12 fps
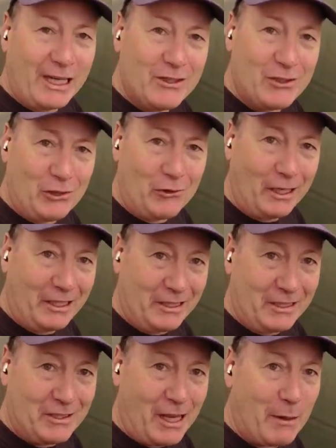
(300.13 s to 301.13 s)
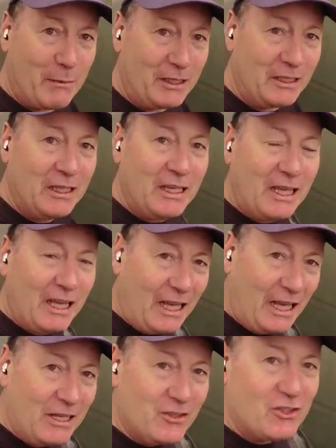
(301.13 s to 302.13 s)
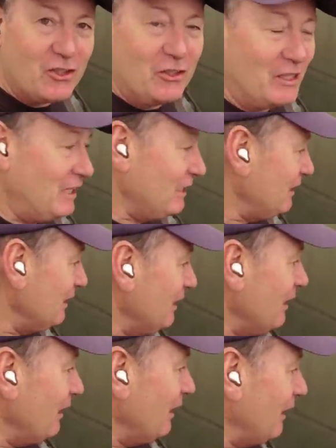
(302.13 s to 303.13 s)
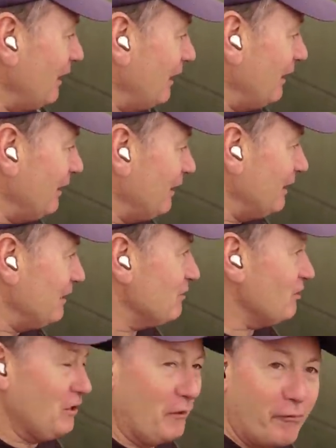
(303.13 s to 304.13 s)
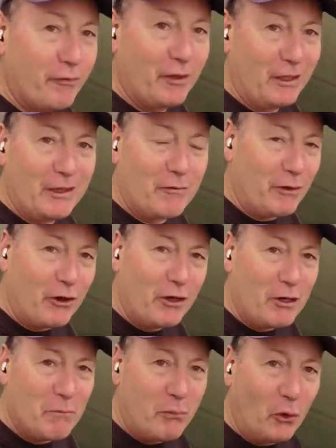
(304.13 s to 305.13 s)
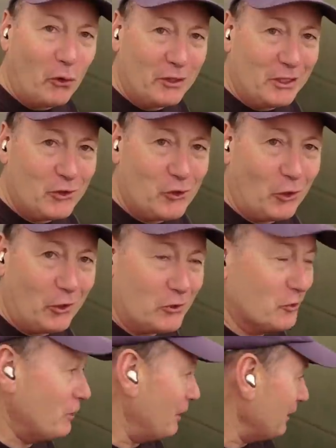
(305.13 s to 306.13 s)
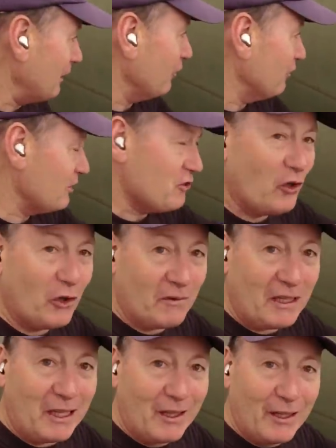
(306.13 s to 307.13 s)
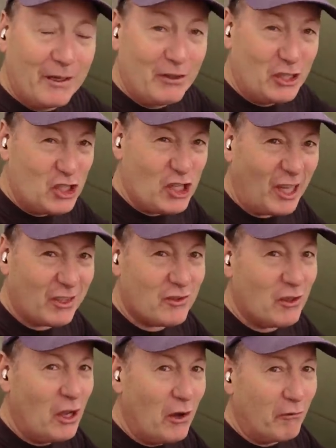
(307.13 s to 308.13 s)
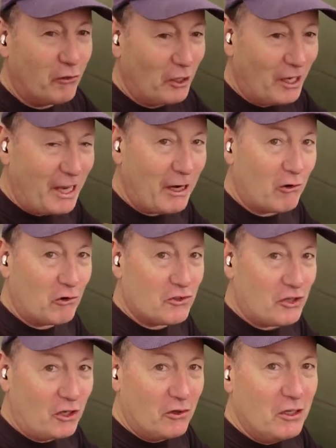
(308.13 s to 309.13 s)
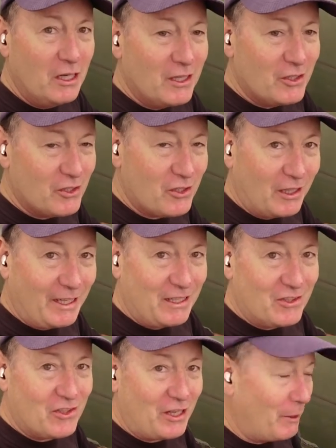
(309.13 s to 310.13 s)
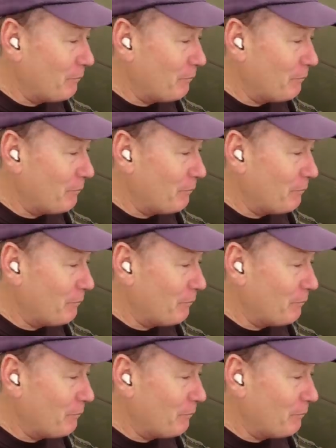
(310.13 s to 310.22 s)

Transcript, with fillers: I integrate the tabbing into the uh, into the fillet. Very important you try to do that. Now on this side, I'm gonna leave it just for an hour or so, just to let it set